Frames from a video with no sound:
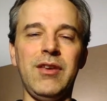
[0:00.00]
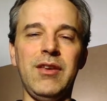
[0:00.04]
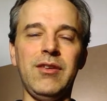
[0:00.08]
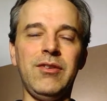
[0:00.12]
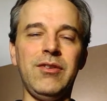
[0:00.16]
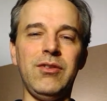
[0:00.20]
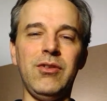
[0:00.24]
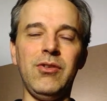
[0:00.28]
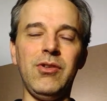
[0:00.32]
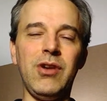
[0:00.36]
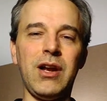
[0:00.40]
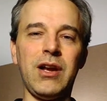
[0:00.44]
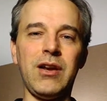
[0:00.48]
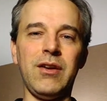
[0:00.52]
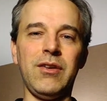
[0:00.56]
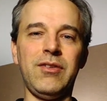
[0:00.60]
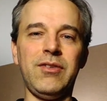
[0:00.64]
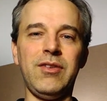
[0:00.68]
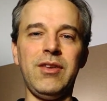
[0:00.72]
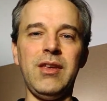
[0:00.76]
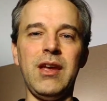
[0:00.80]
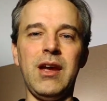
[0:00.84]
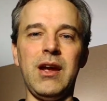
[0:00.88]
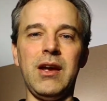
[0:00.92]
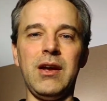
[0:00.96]
You're not going to
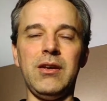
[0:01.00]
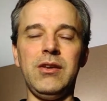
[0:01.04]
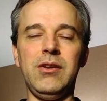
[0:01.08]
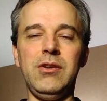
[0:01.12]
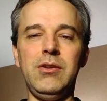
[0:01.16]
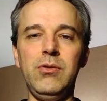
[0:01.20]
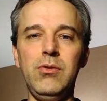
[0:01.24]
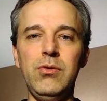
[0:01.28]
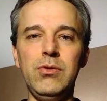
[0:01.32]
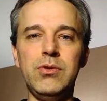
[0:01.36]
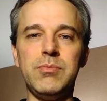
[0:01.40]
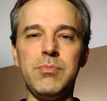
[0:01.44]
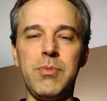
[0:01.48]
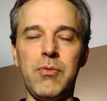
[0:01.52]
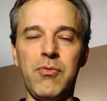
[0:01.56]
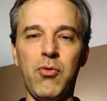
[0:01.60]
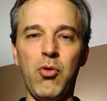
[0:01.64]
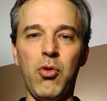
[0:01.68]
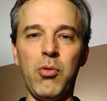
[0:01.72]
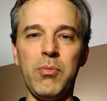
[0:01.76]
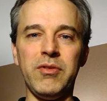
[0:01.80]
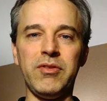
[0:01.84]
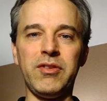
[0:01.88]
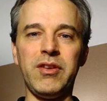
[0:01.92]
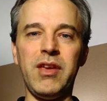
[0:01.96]
see a huge
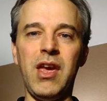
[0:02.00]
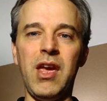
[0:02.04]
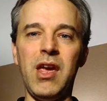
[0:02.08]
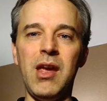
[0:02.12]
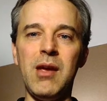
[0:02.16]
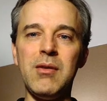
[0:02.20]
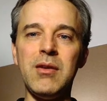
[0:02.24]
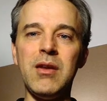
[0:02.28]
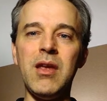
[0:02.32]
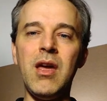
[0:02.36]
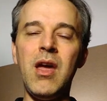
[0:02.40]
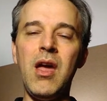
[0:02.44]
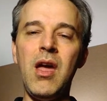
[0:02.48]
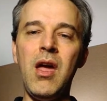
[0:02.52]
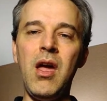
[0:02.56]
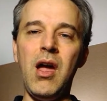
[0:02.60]
performance gain